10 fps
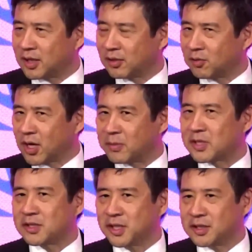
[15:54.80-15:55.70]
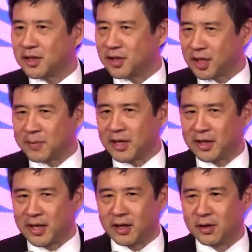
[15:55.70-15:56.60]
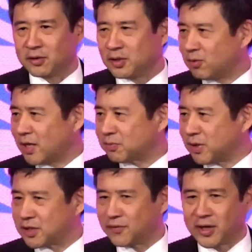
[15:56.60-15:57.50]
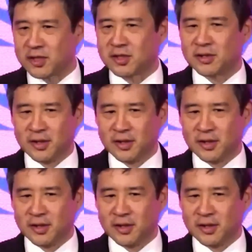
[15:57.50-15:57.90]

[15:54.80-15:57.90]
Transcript: governments need to think about how the rice price affects